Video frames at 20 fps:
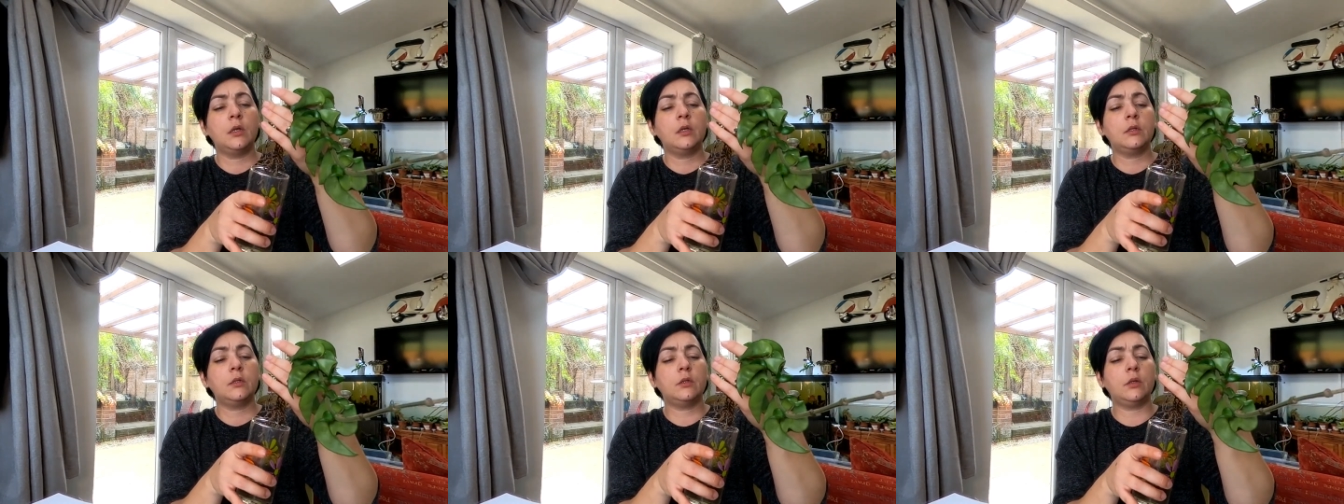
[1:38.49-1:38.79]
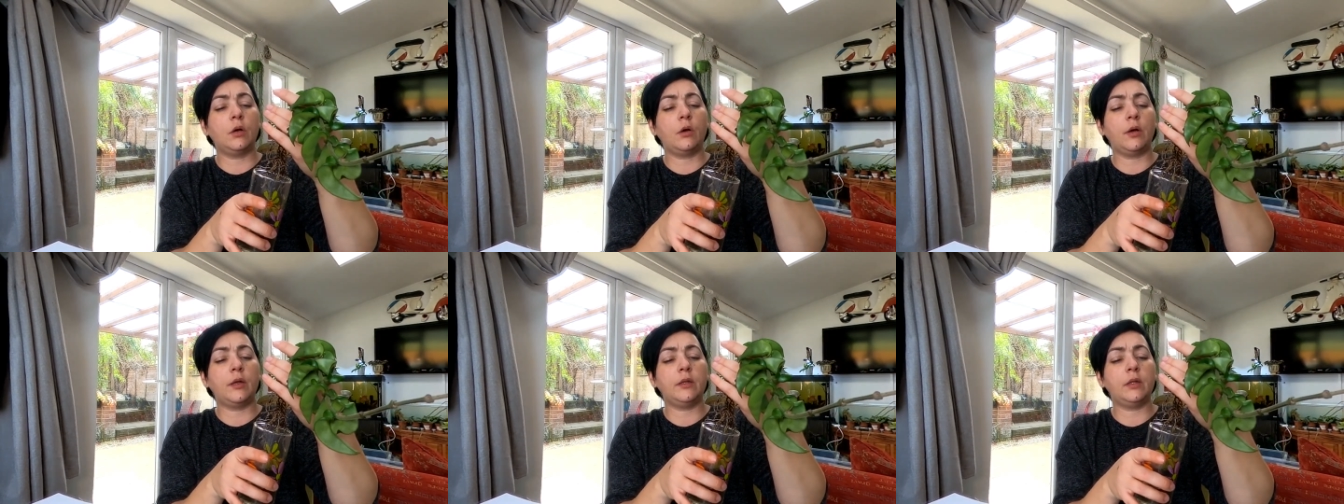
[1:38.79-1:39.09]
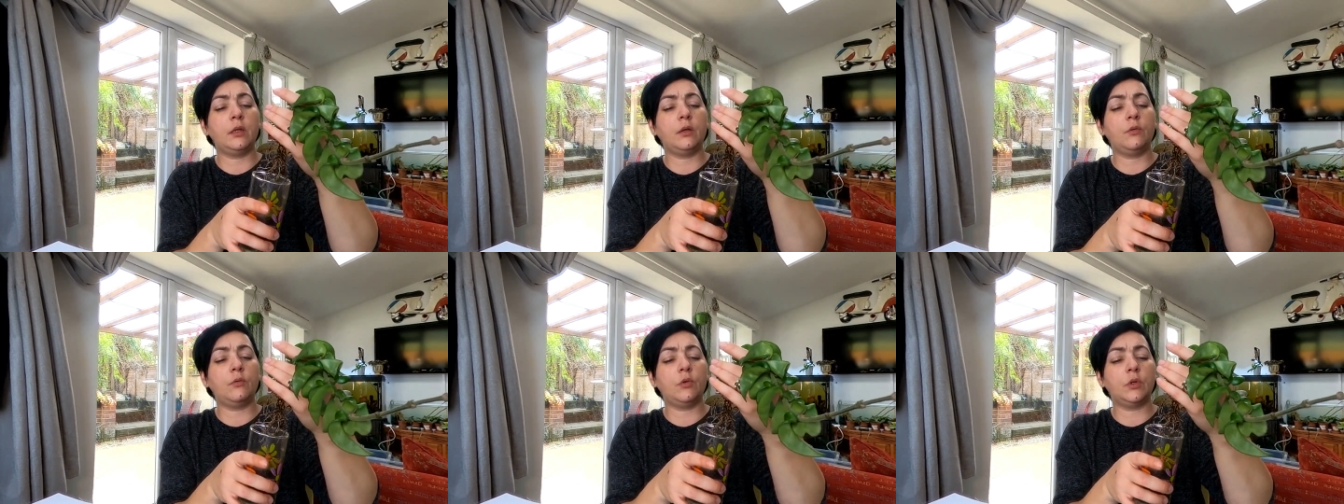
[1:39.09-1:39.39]
So I
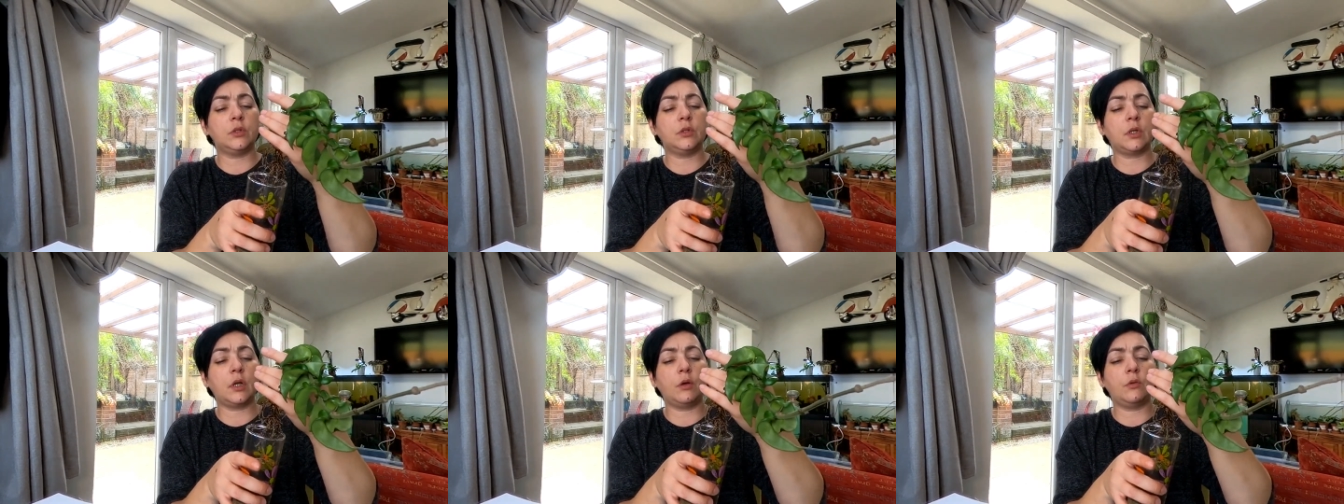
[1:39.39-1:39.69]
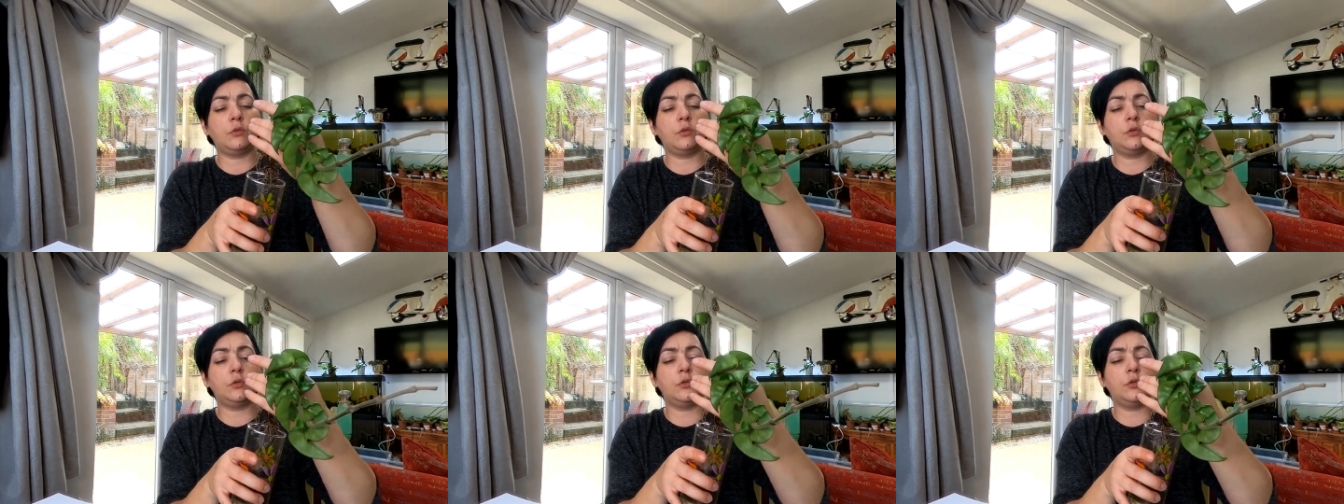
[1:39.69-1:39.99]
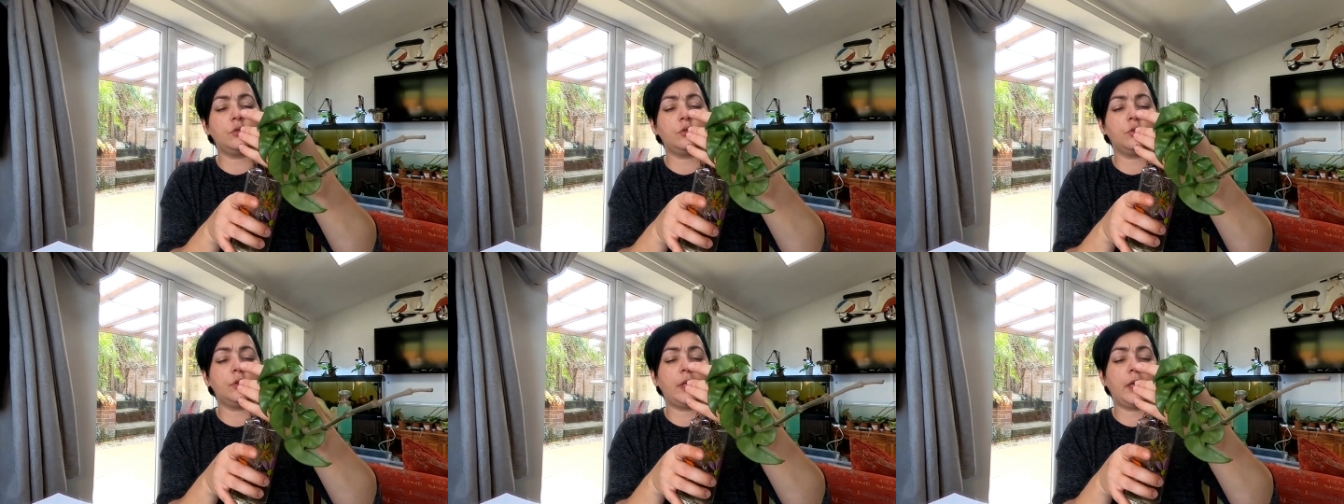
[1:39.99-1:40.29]
think what I will
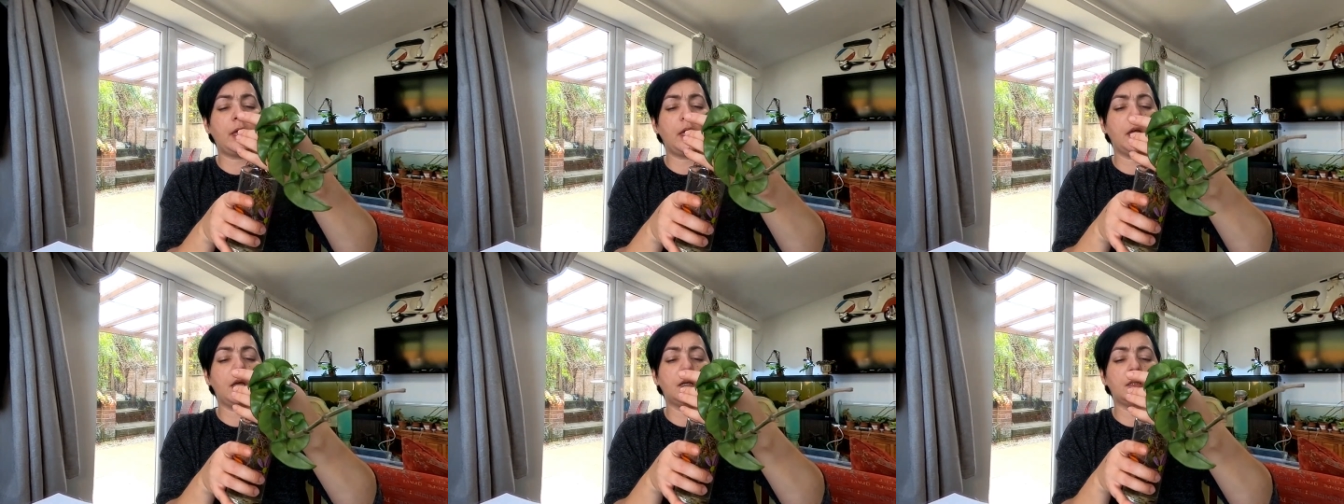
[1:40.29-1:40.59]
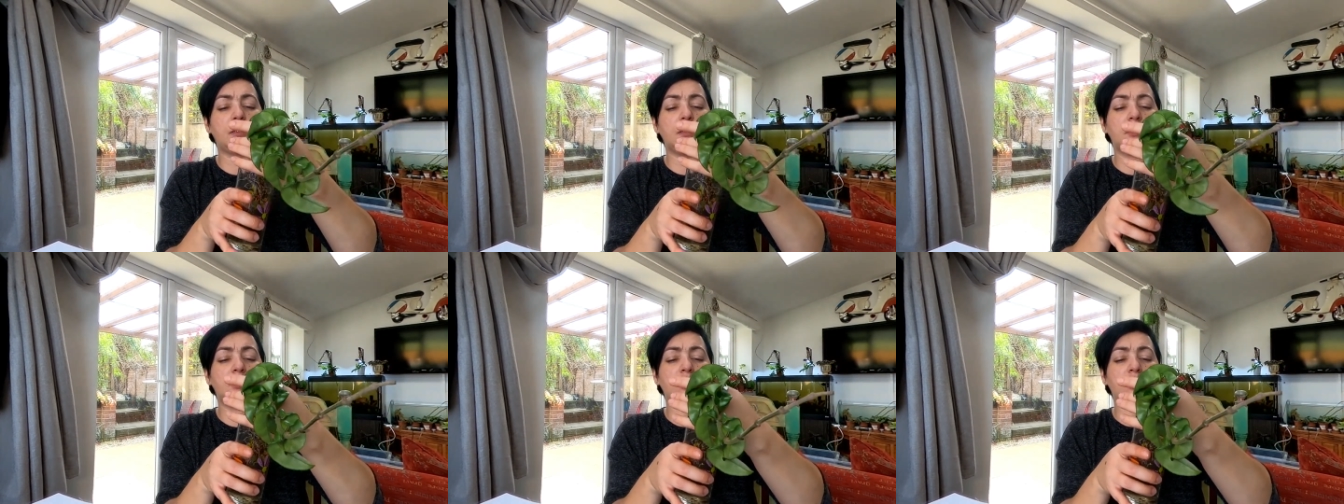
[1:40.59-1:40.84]
do next,